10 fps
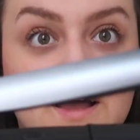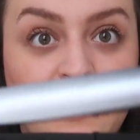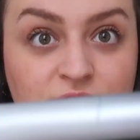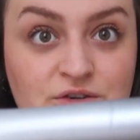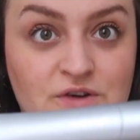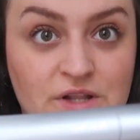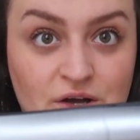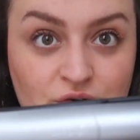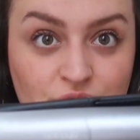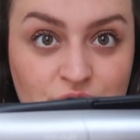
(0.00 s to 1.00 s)
and you've got
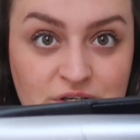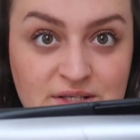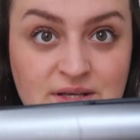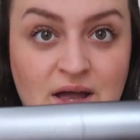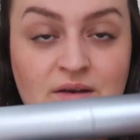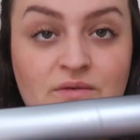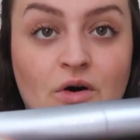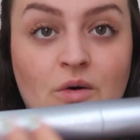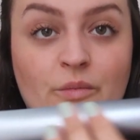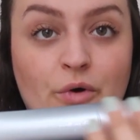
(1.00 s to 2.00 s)
that gorgeous kind of
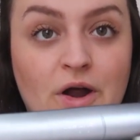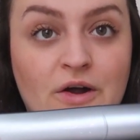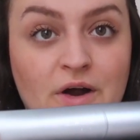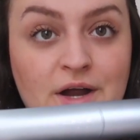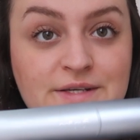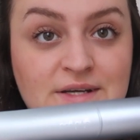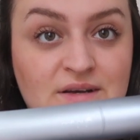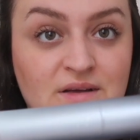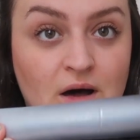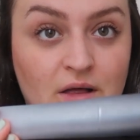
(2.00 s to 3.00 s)
ombre
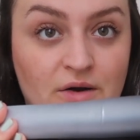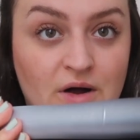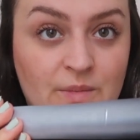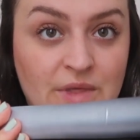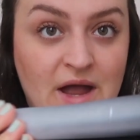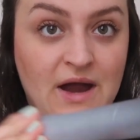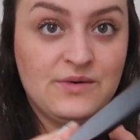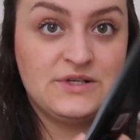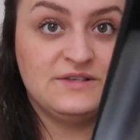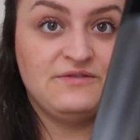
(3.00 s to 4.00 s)
gradient color up there,
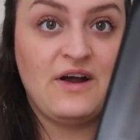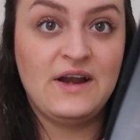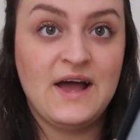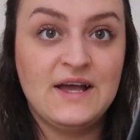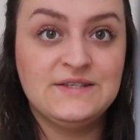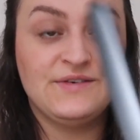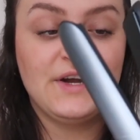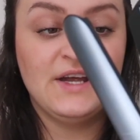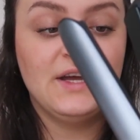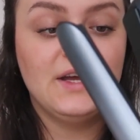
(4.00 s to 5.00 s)
which is very nice,
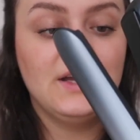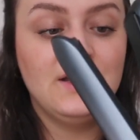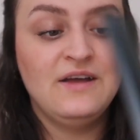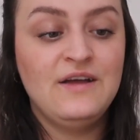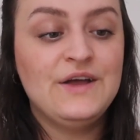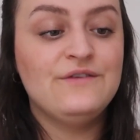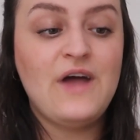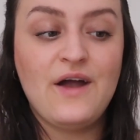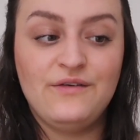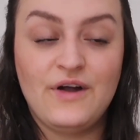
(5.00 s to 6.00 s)
very,
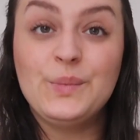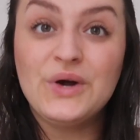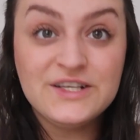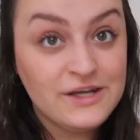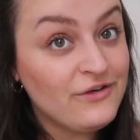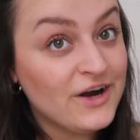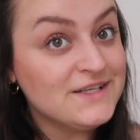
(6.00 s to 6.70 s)
very pretty, very